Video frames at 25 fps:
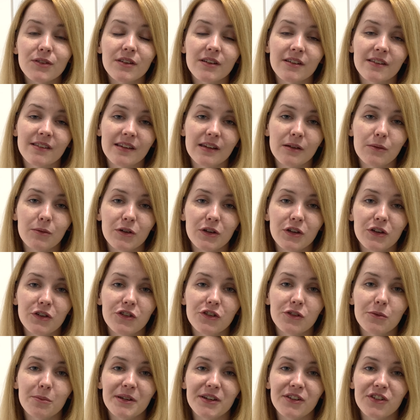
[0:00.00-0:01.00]
to see what you
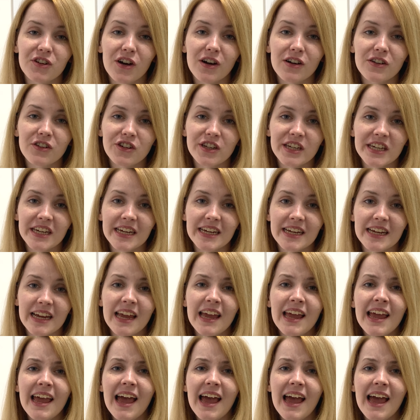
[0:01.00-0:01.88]
should be charging.